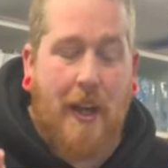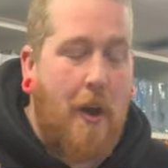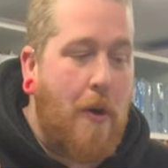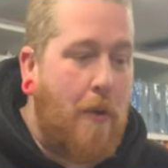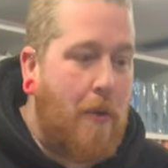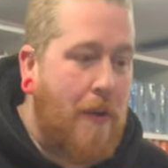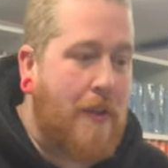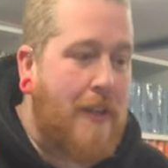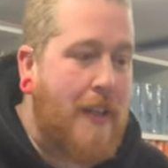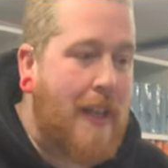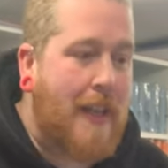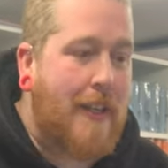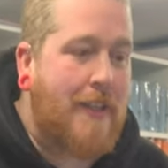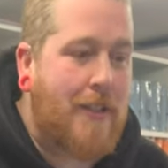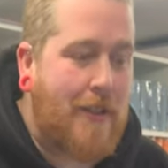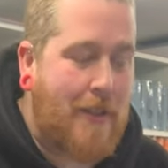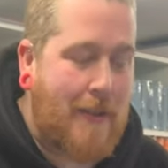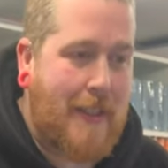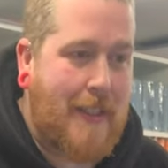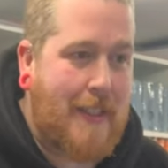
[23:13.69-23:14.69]
One thing I
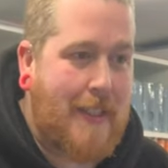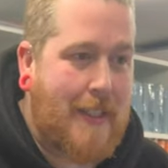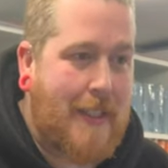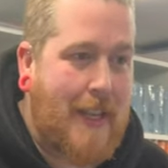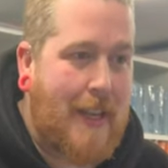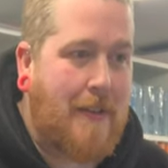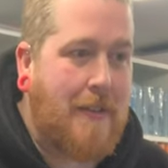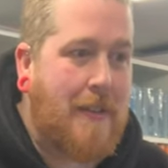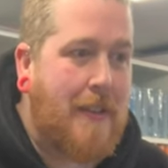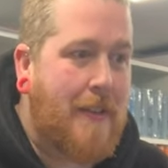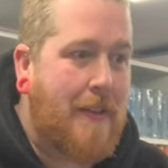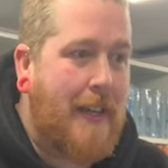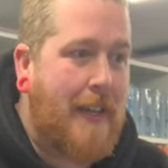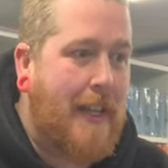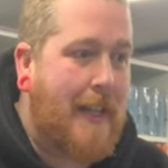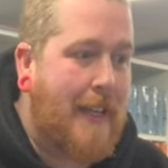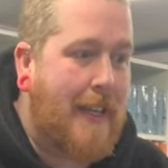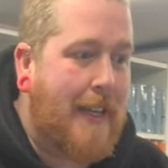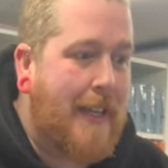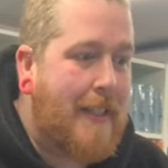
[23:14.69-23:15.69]
do need to tell you
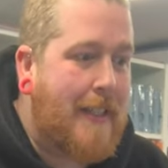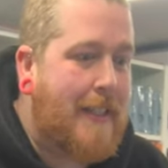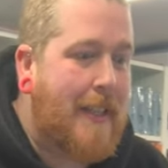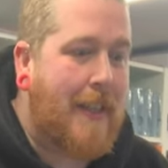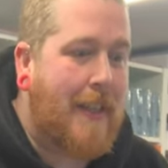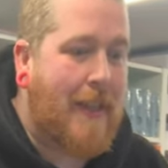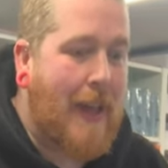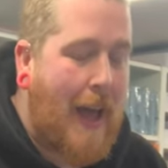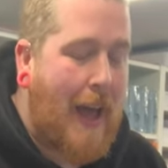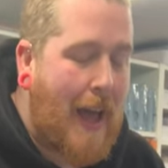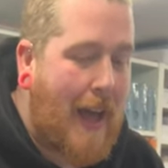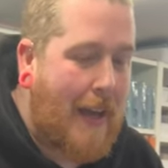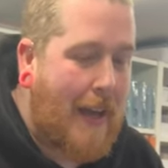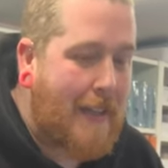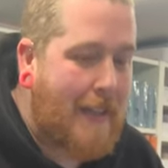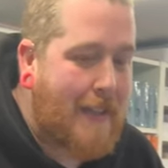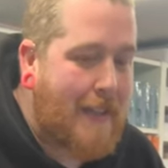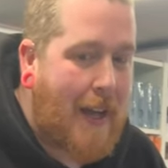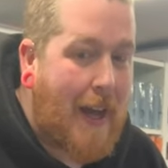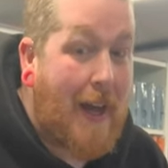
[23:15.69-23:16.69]
is
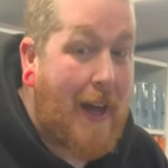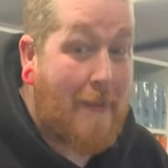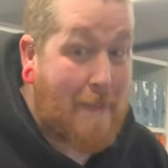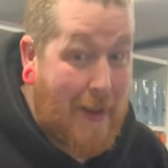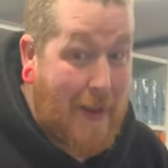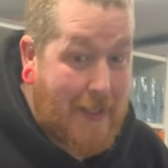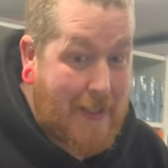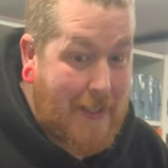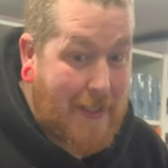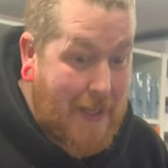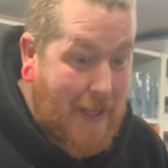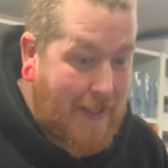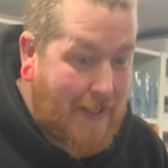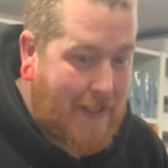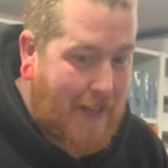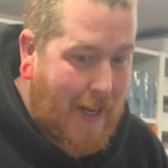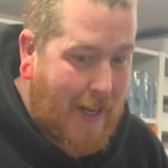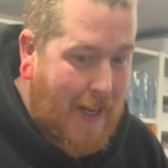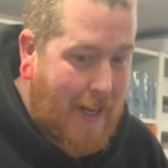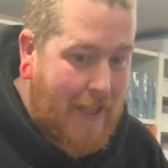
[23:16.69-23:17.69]
that Mason has
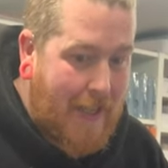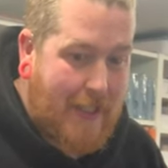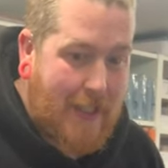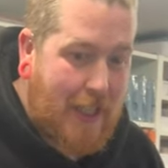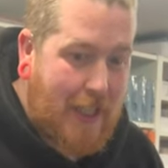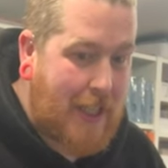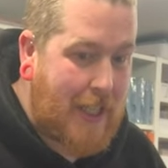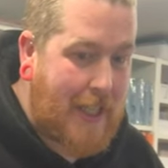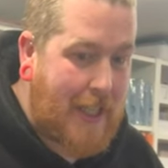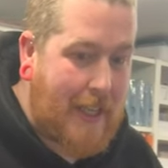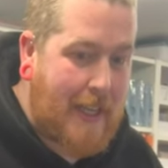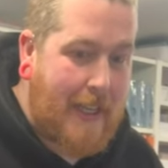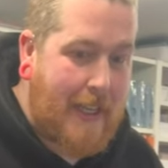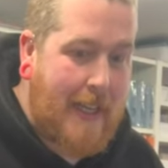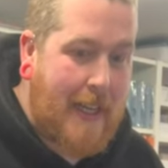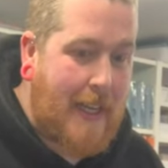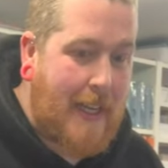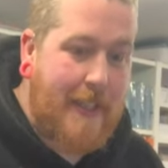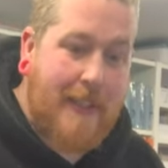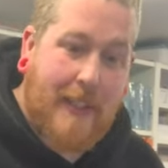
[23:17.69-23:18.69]
died.
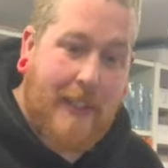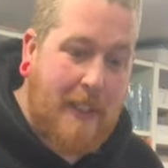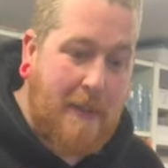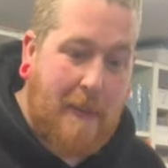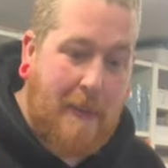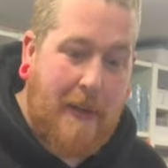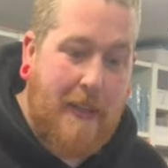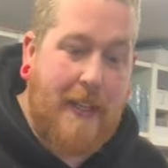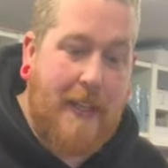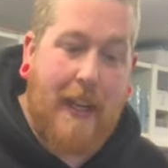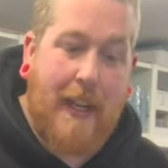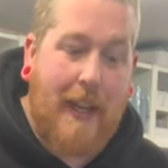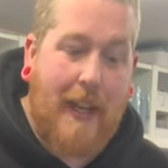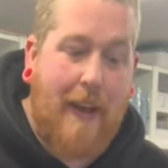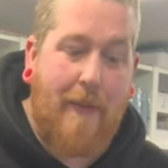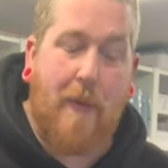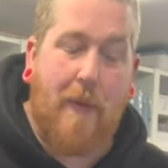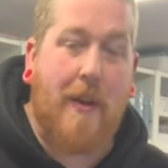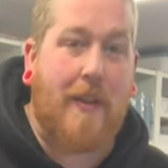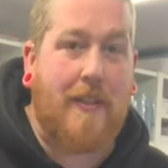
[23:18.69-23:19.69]
She has exploded ink
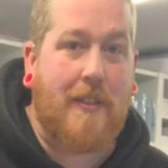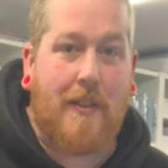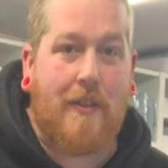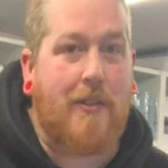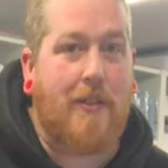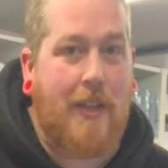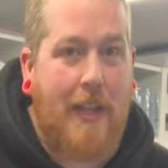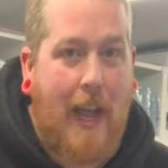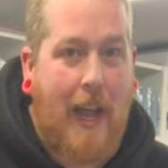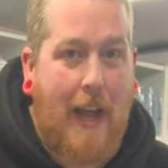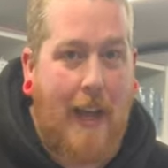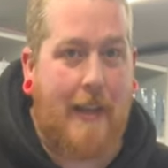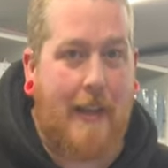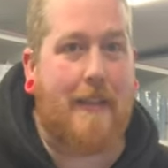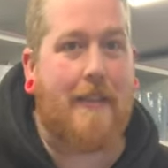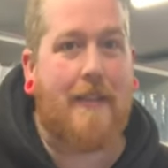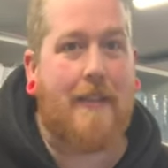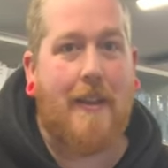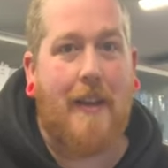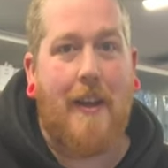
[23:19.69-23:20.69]
everywhere. So she
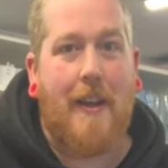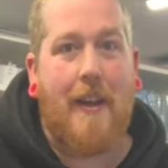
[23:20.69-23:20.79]
has